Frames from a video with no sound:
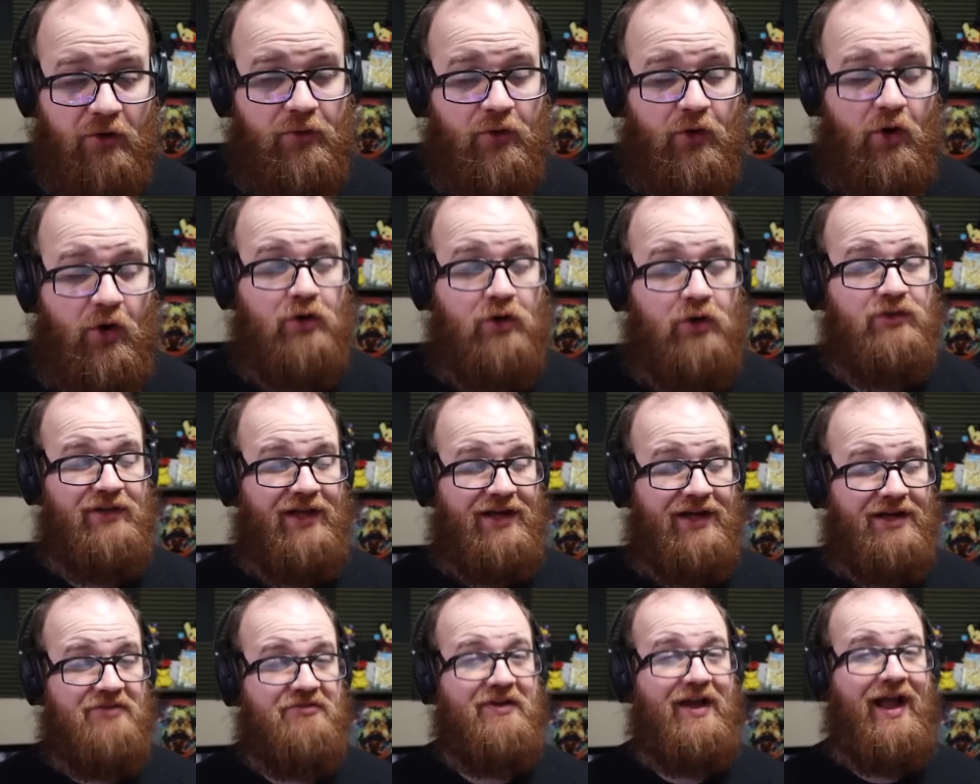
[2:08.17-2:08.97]
there are a
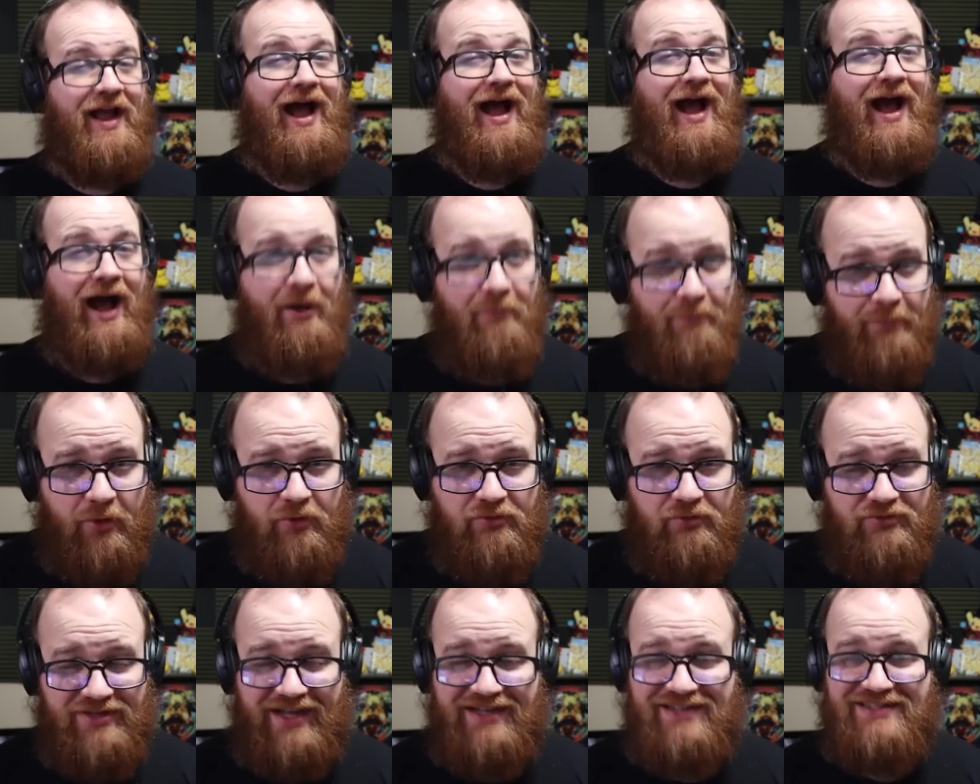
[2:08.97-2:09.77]
lot of combo
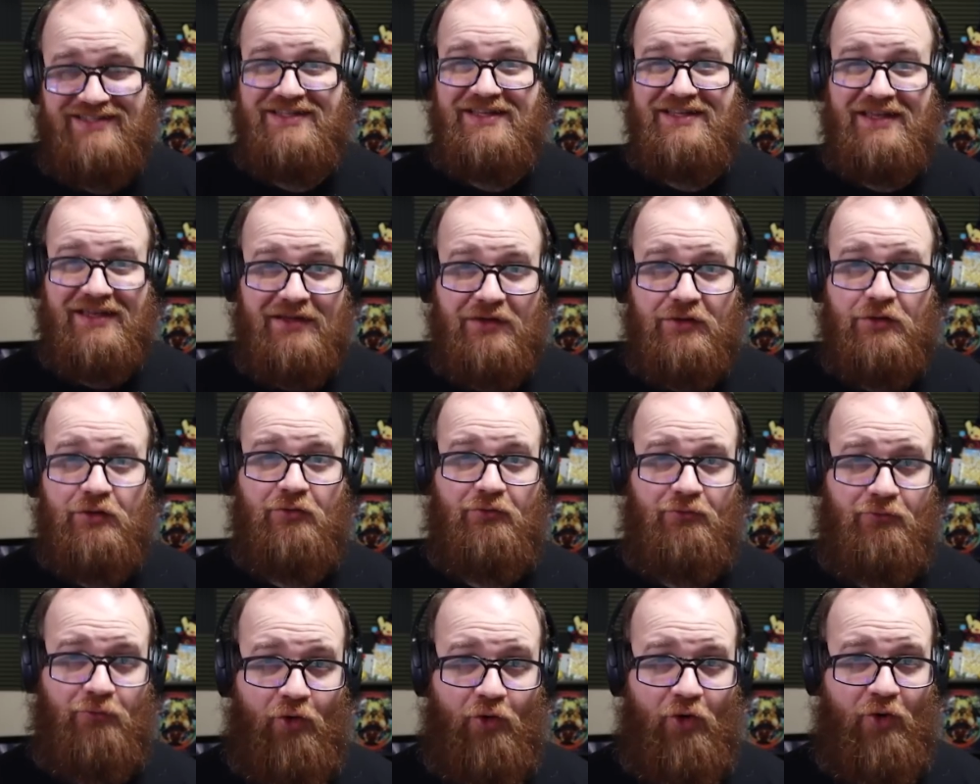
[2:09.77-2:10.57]
decks in the
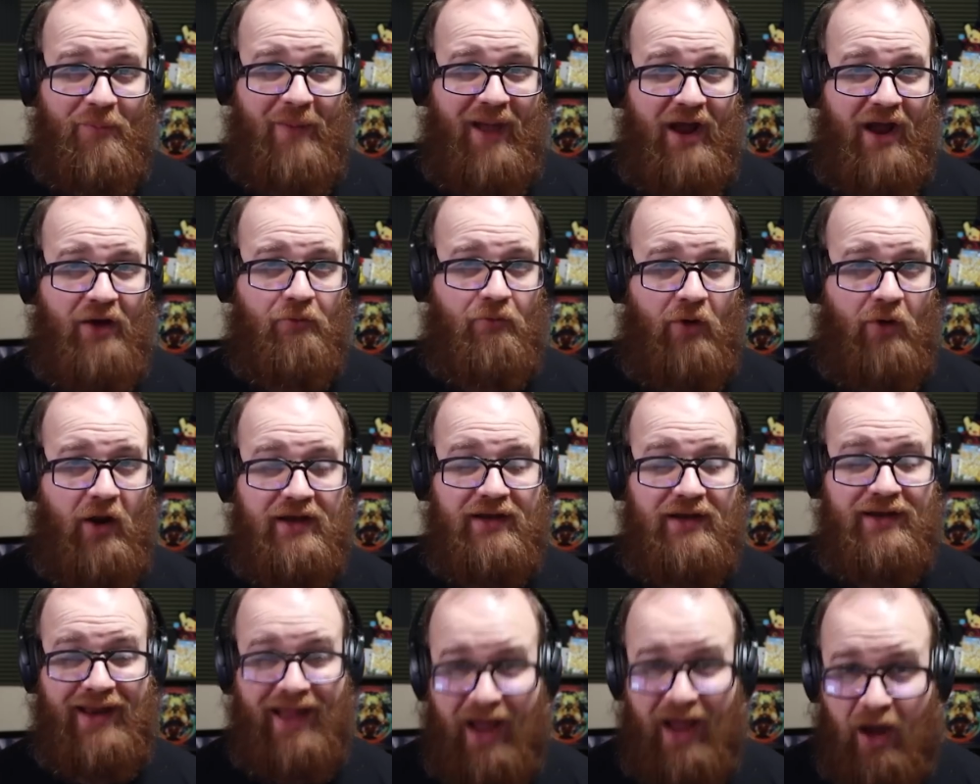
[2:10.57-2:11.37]
format
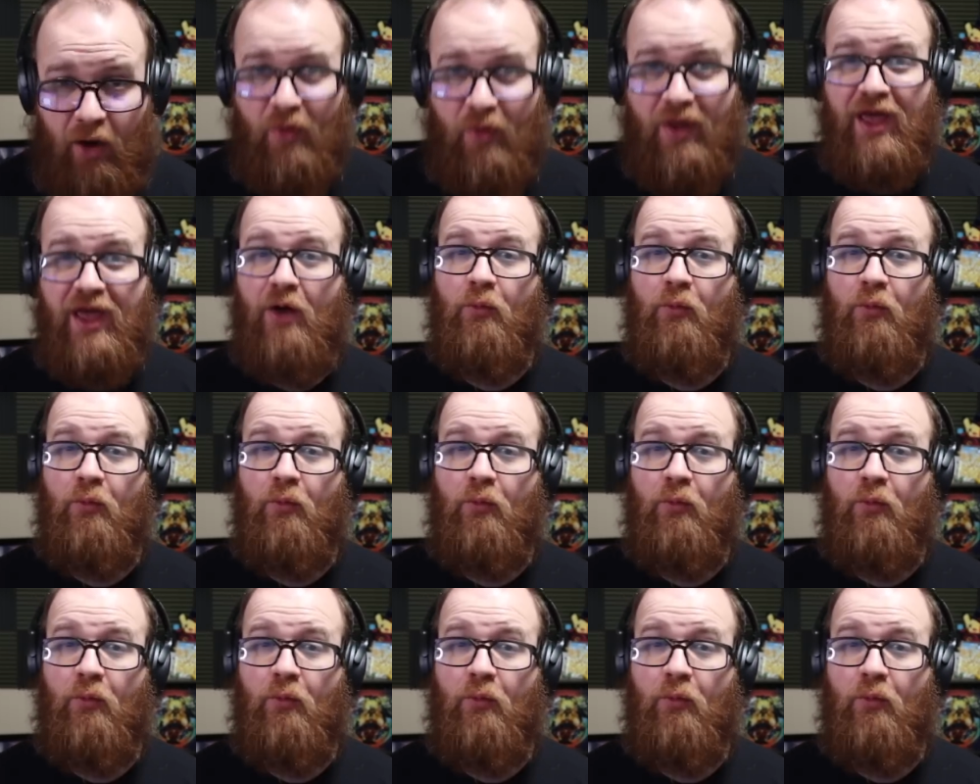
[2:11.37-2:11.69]
right now,